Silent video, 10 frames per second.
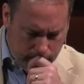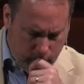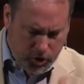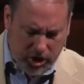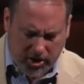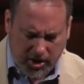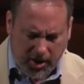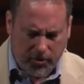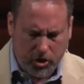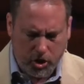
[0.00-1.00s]
Lord Jesus,
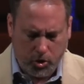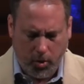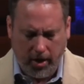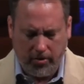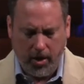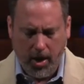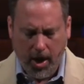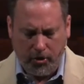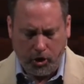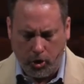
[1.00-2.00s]
give us the strength
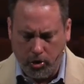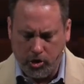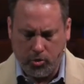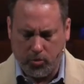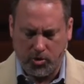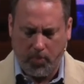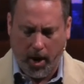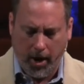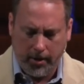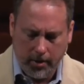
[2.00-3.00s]
and the courage to
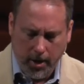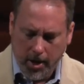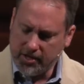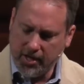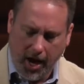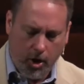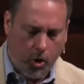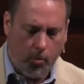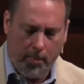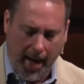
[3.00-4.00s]
respond, to not
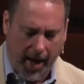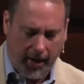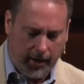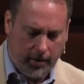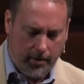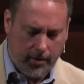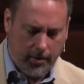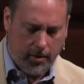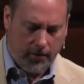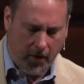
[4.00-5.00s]
hold back.
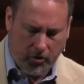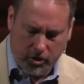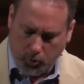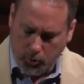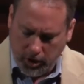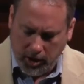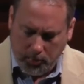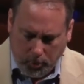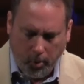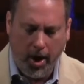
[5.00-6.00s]
Father, to really
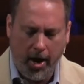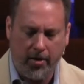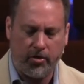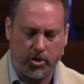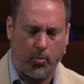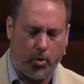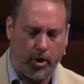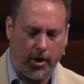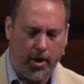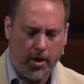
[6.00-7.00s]
pray this
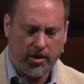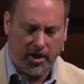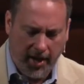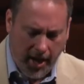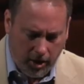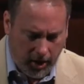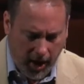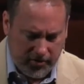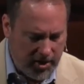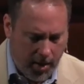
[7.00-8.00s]
morning, to lay our
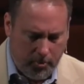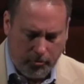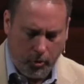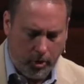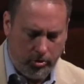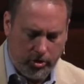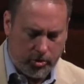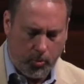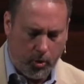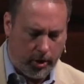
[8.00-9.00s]
lives down before you this
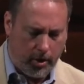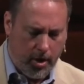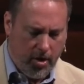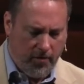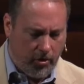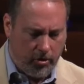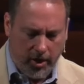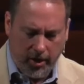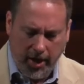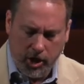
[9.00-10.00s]
morning. Father, to
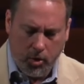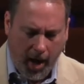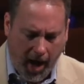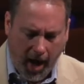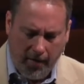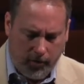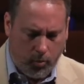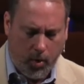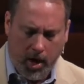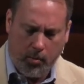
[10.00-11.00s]
let you have your
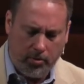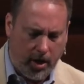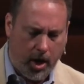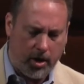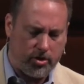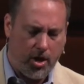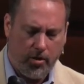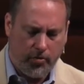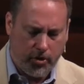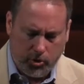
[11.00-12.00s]
way with us
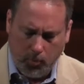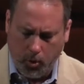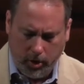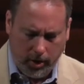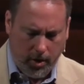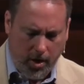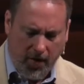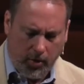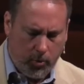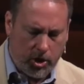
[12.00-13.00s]
this morning.
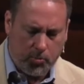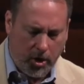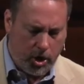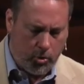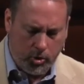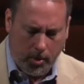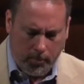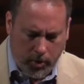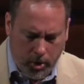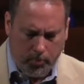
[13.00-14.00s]
Father, we just pray you will do
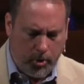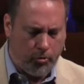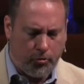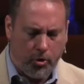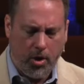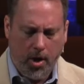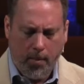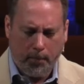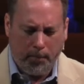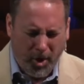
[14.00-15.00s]
a beautiful,
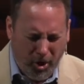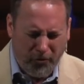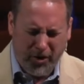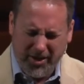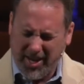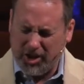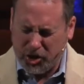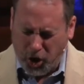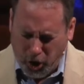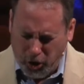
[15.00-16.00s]
perfect,
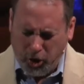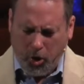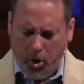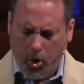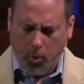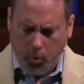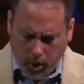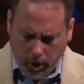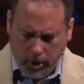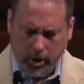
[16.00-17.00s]
eternal
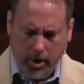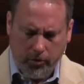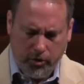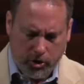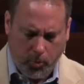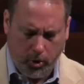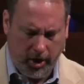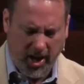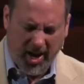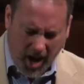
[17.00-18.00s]
work this morning
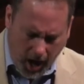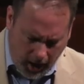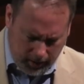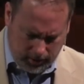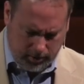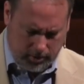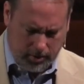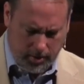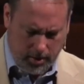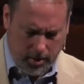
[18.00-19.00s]
in us.
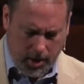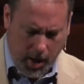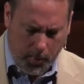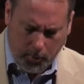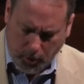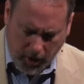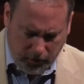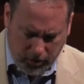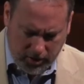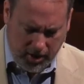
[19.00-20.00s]
And we pray for
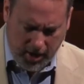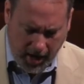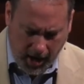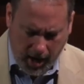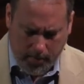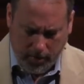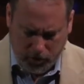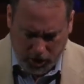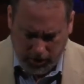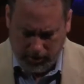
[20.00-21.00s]
this in the name of
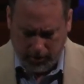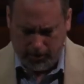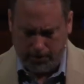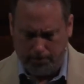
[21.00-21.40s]
Jesus.